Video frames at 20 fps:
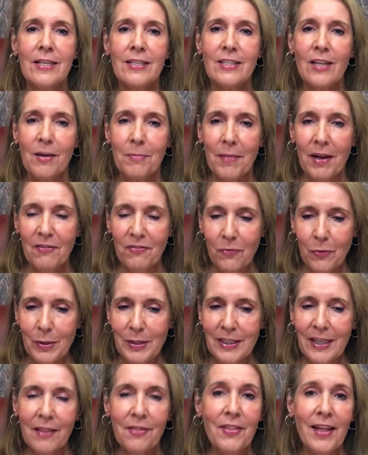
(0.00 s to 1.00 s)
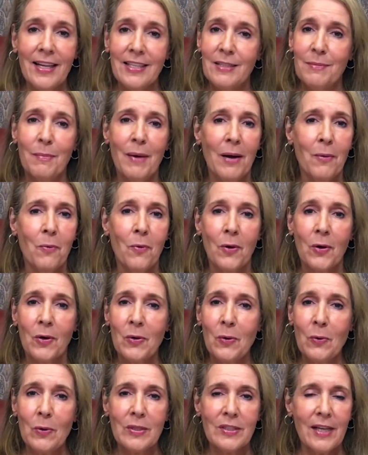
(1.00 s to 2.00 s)
It's on my 14th. That's my
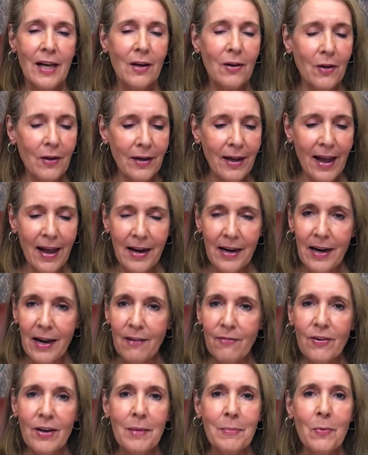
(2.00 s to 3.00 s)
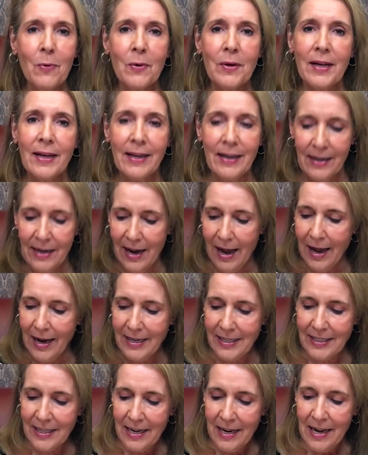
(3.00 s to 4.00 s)
workhorse. I look at it every morning and
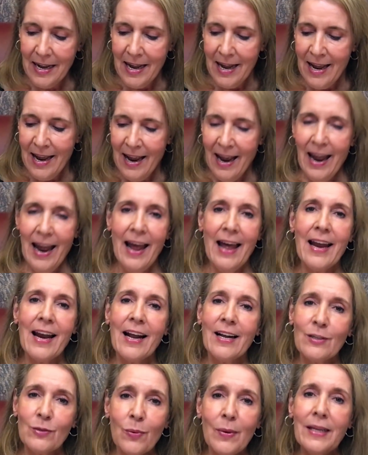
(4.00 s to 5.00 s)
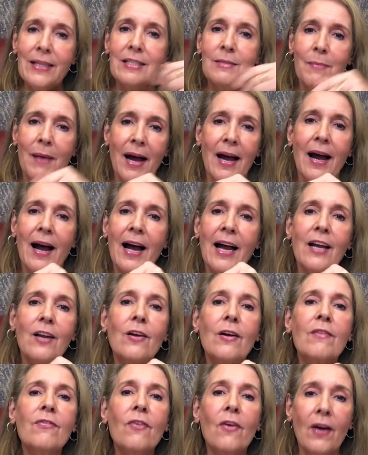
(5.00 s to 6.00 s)
night, and I
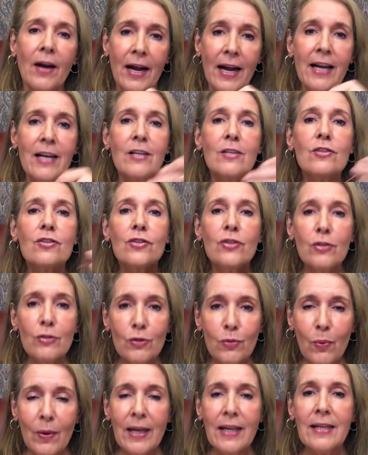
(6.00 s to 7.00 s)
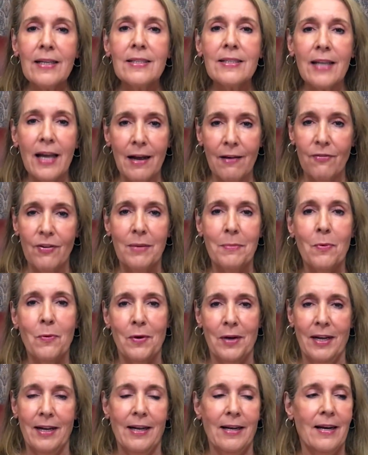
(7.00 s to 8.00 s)
look for hairs to tweeze every
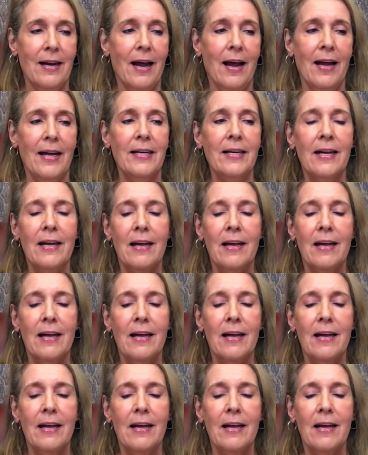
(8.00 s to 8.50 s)
morning and night.